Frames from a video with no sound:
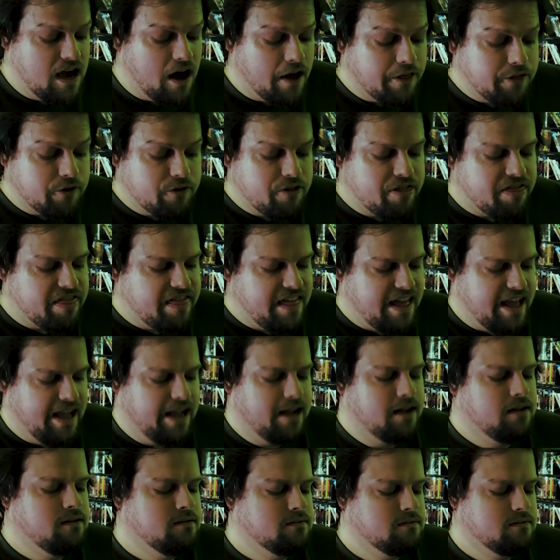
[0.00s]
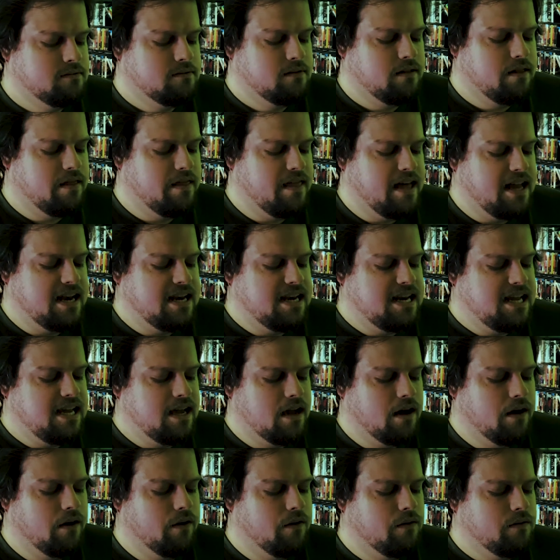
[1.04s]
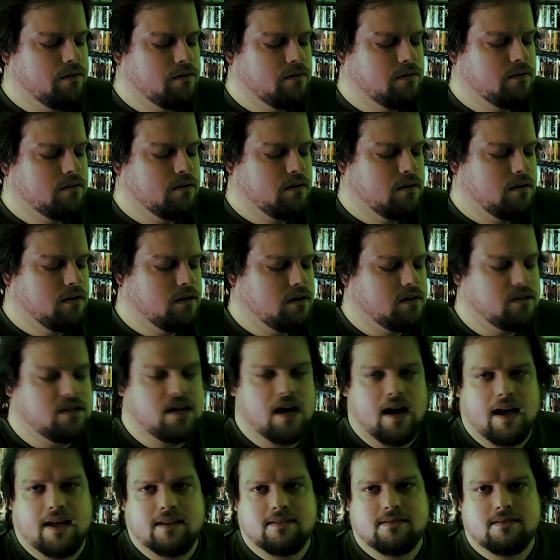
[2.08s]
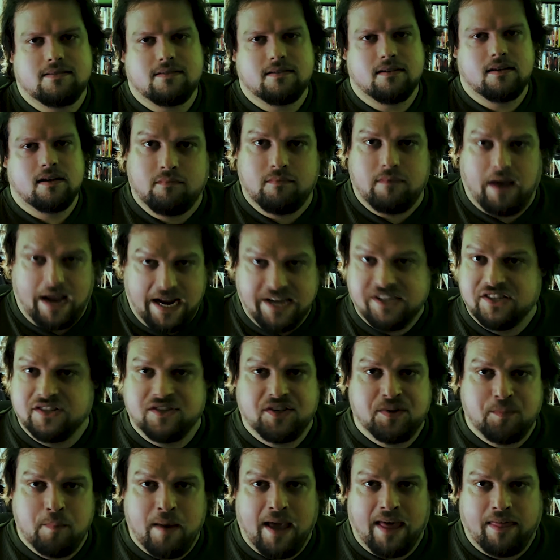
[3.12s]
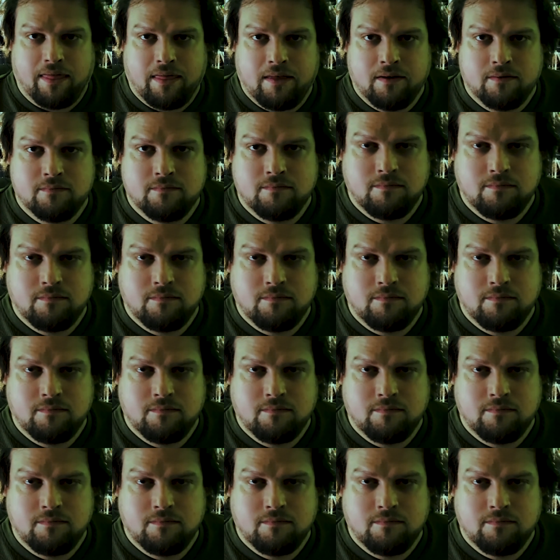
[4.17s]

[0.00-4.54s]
other thing that Neo does, Agent Smith.